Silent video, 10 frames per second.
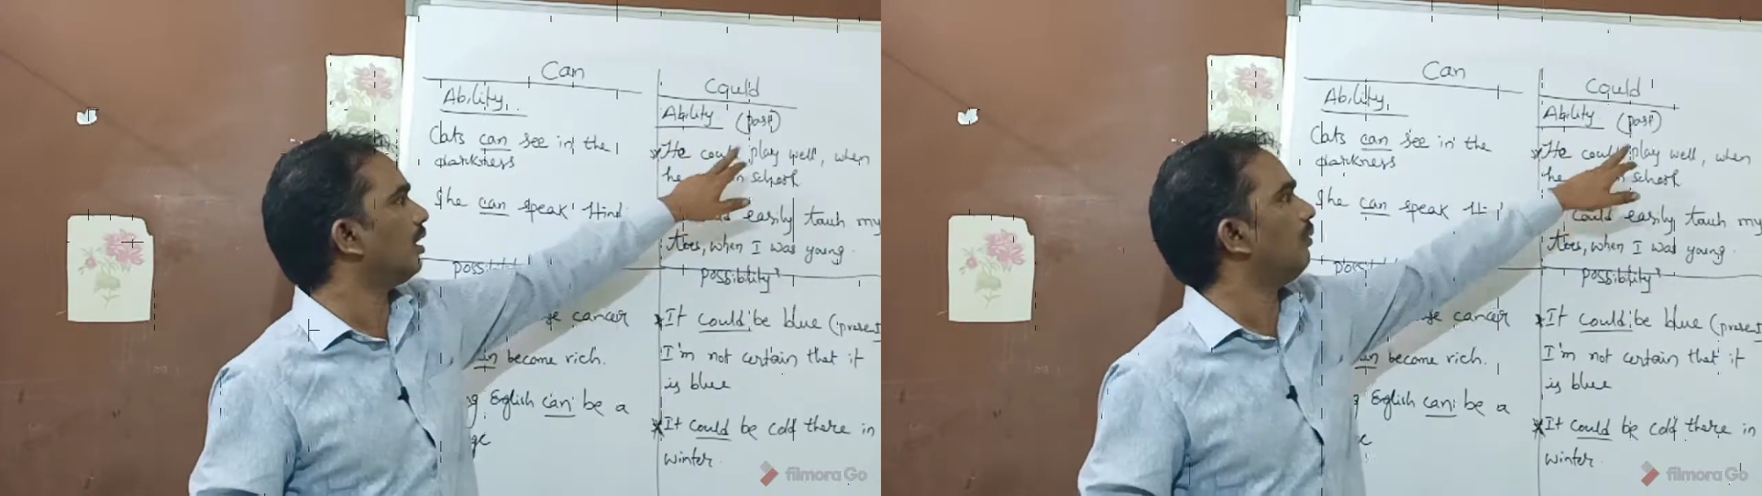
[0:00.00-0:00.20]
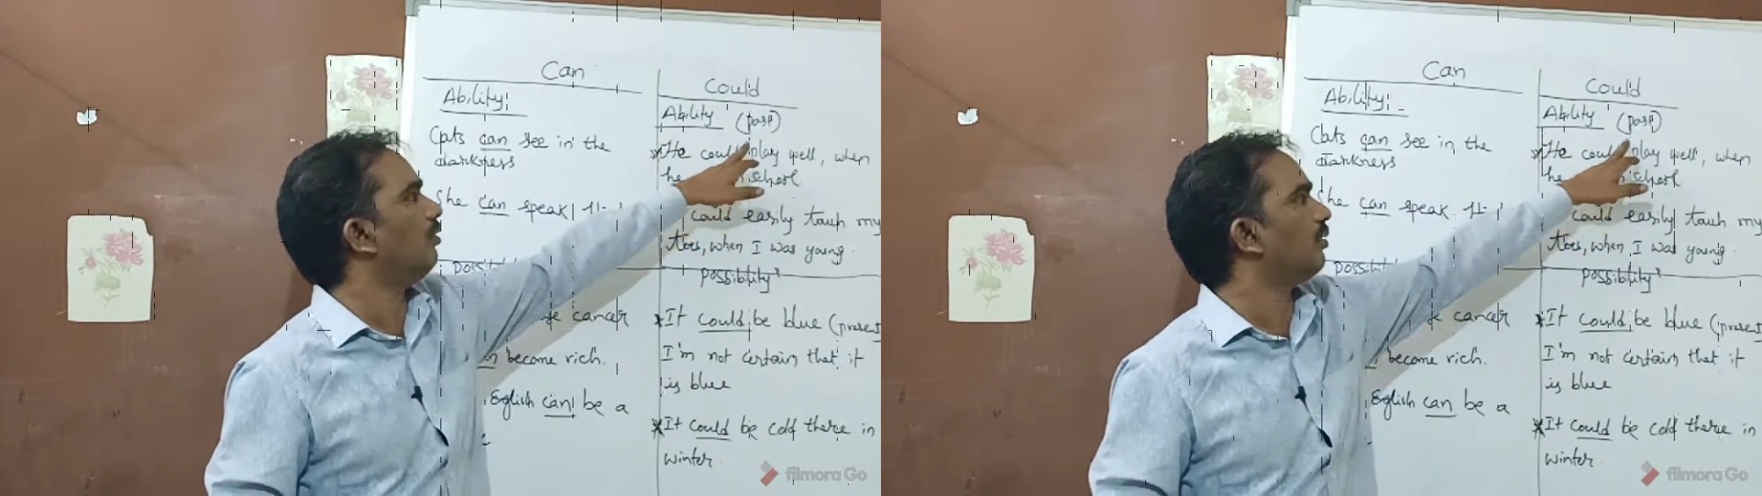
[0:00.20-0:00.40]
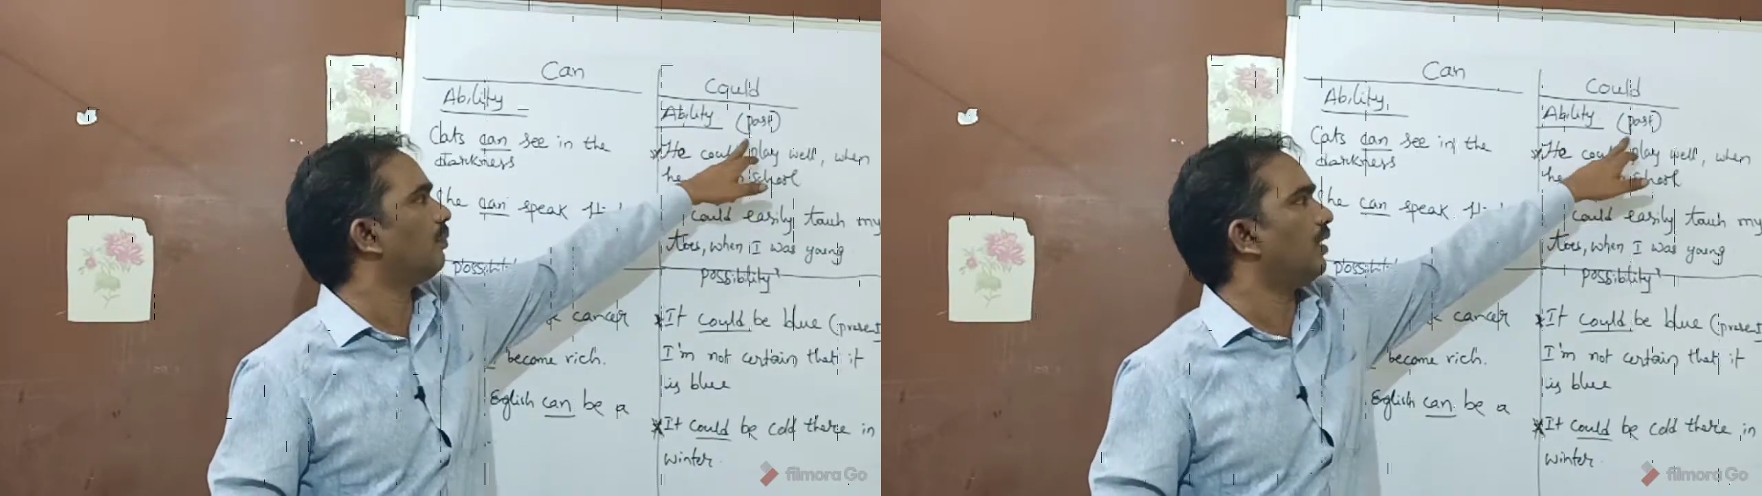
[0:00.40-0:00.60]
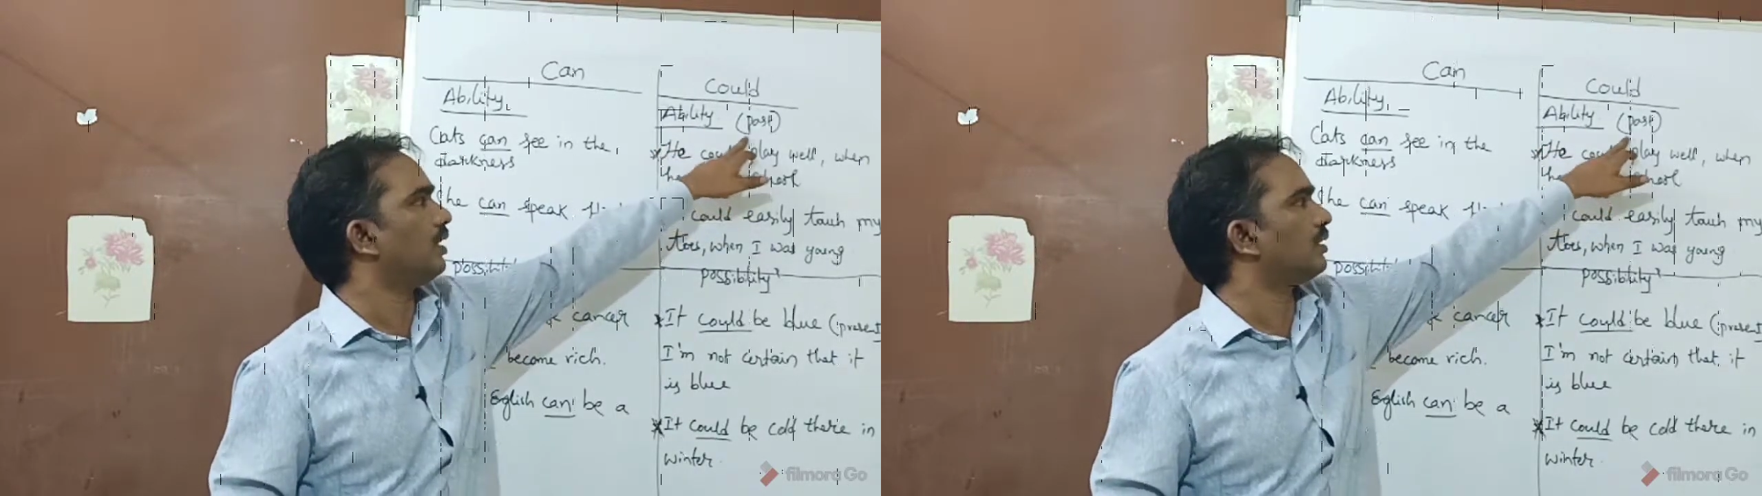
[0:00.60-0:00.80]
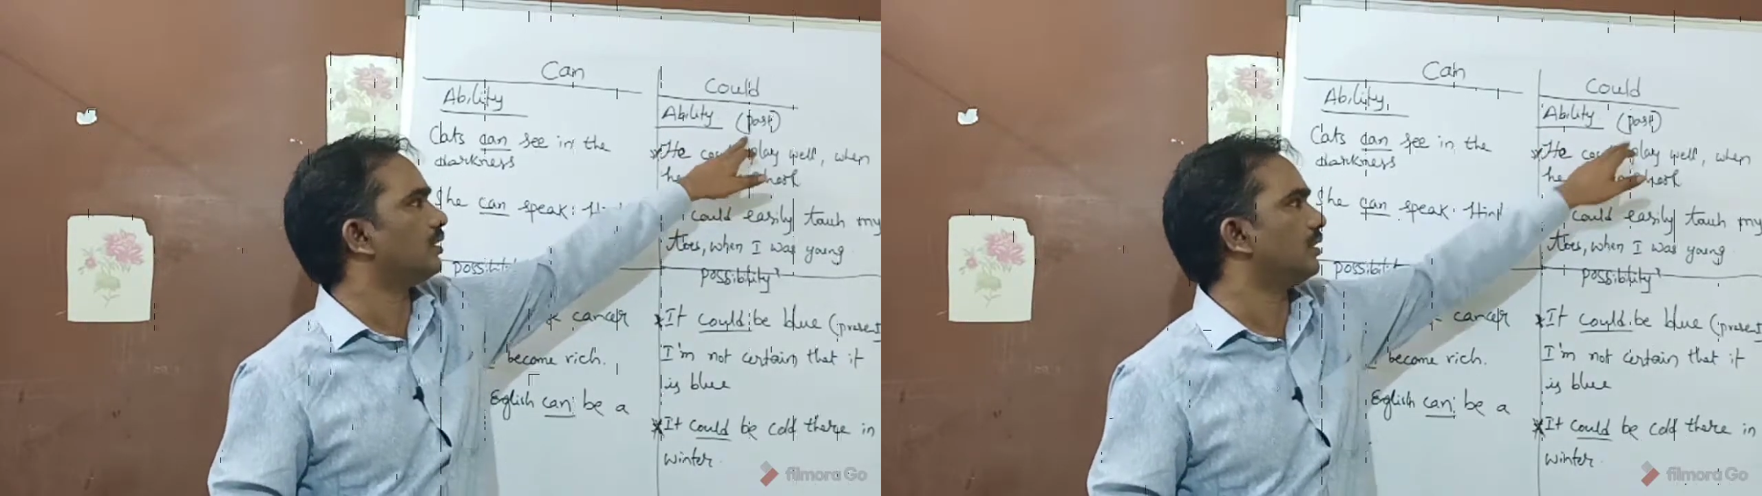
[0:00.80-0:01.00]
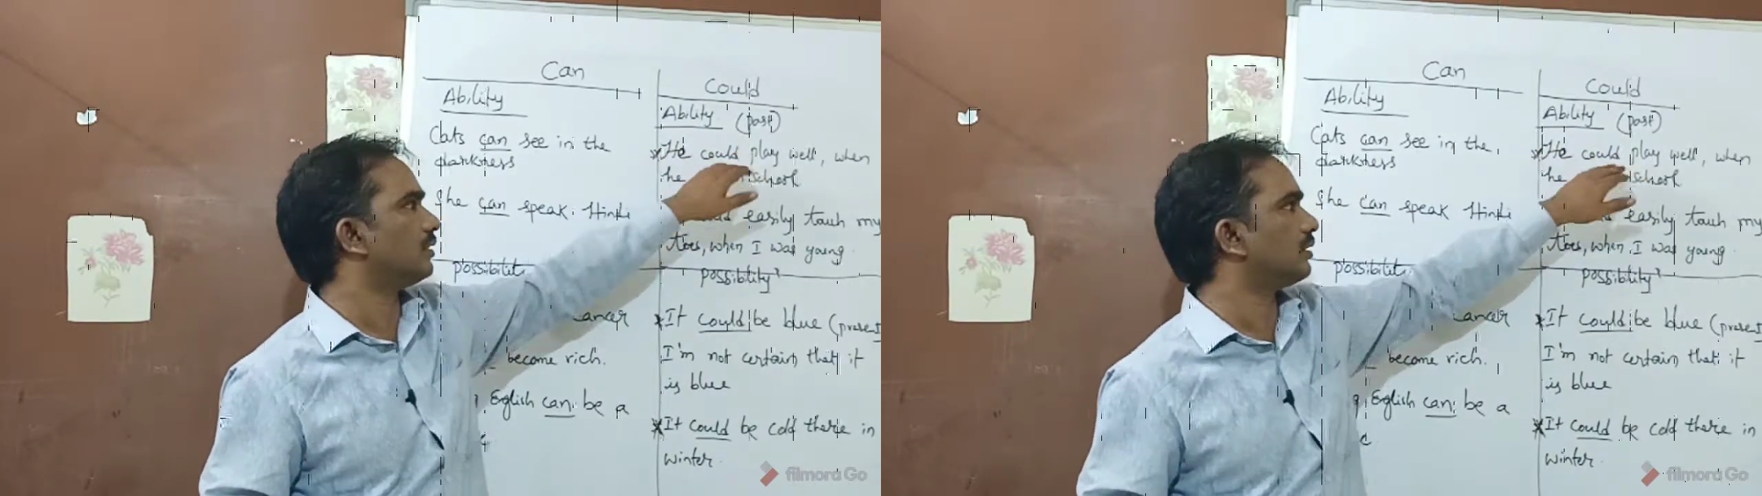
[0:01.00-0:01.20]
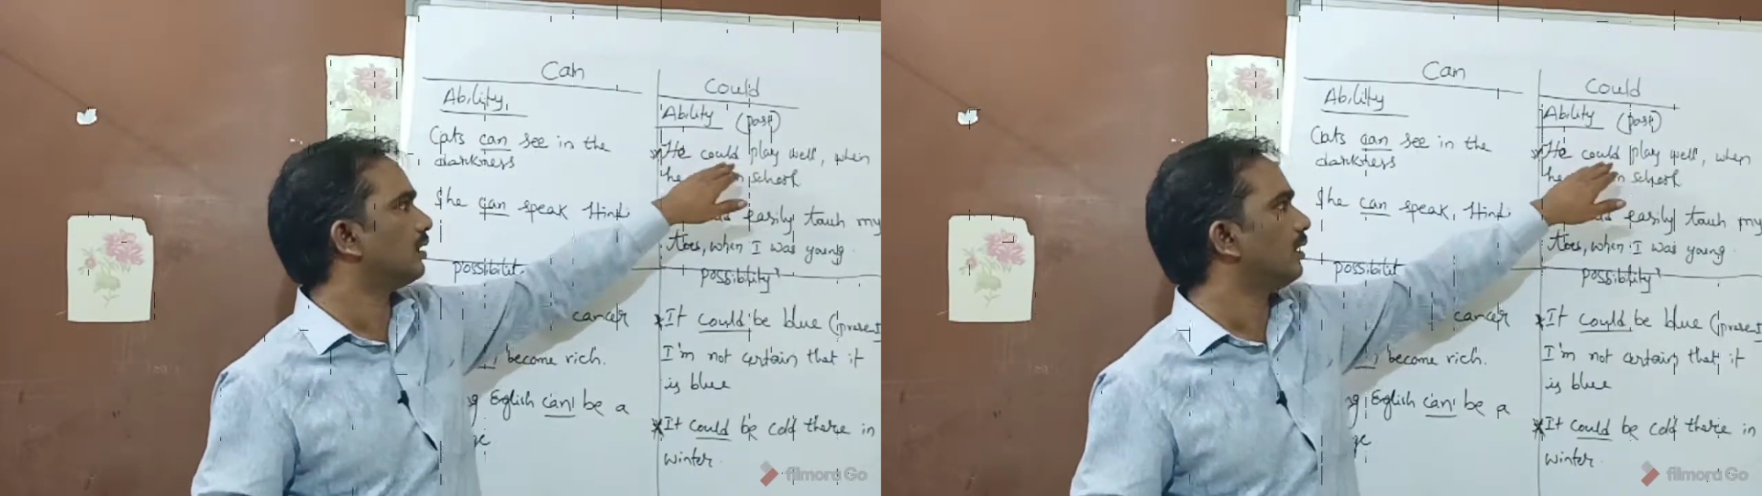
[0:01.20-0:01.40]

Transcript: about past tense.